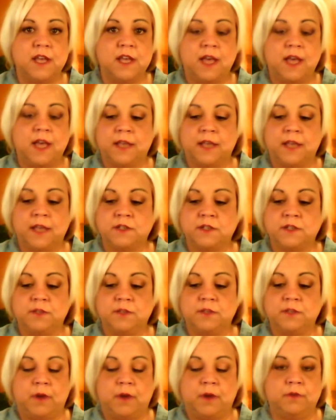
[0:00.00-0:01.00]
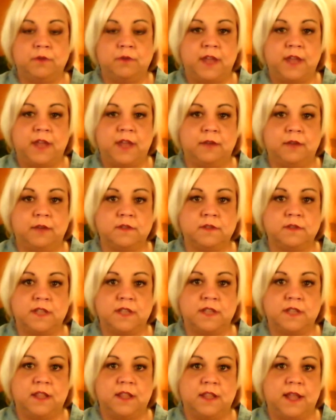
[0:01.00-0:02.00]
I get to do my own nails,
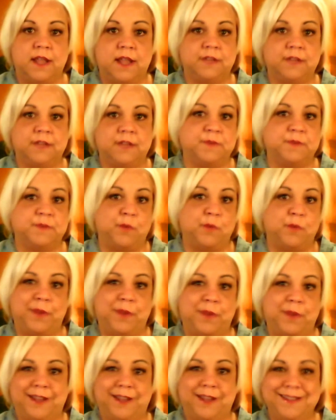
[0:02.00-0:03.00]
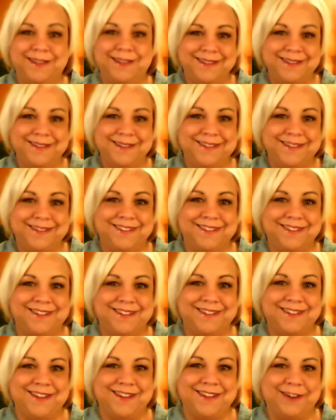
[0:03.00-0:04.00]
and then that leaves me more money,
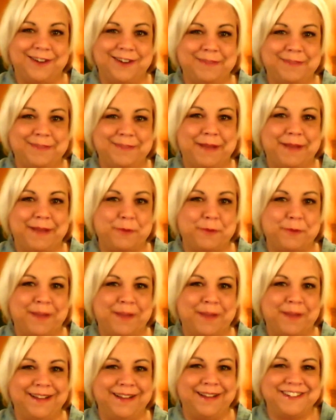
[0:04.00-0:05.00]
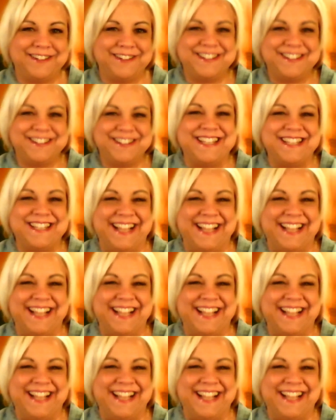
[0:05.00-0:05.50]
you know, to buy more polishes.